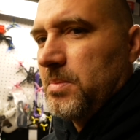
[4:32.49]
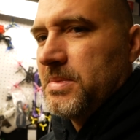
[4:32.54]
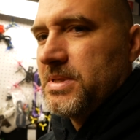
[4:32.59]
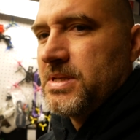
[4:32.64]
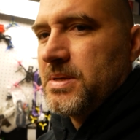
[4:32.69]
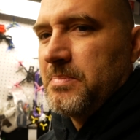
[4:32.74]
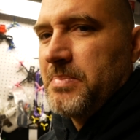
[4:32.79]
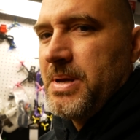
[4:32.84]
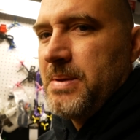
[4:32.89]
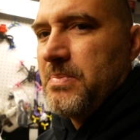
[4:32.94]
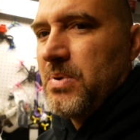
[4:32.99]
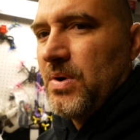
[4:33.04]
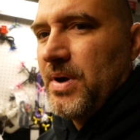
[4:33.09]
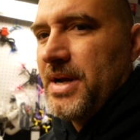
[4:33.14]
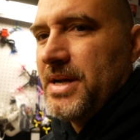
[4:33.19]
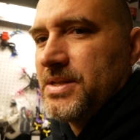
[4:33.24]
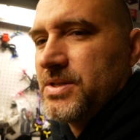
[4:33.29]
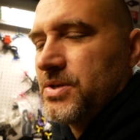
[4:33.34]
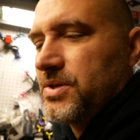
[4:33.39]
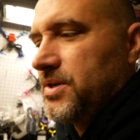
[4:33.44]
and some people
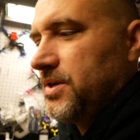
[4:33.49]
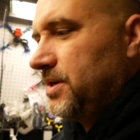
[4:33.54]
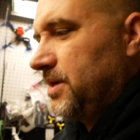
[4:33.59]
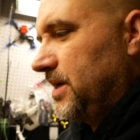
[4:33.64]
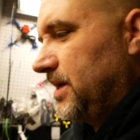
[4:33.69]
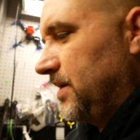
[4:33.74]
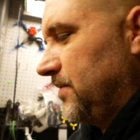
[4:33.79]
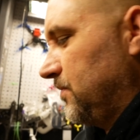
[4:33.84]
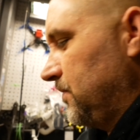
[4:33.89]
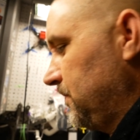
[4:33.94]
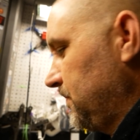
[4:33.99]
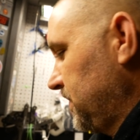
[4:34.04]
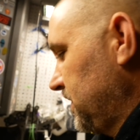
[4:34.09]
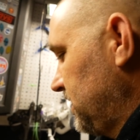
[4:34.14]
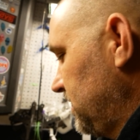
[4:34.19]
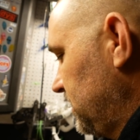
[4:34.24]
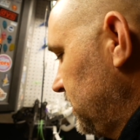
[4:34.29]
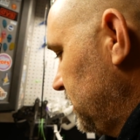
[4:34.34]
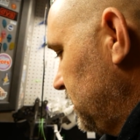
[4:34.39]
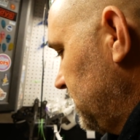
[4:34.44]
answered, and
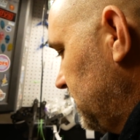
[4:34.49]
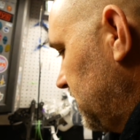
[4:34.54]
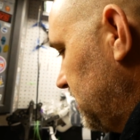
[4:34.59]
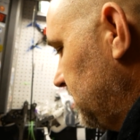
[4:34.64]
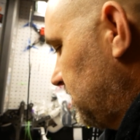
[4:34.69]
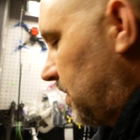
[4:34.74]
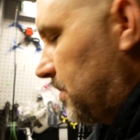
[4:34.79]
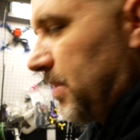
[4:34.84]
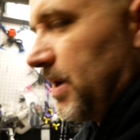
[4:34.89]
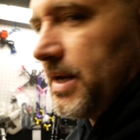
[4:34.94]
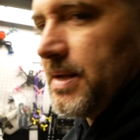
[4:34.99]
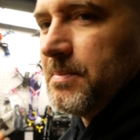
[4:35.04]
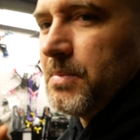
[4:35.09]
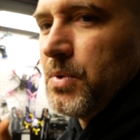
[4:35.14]
my buddy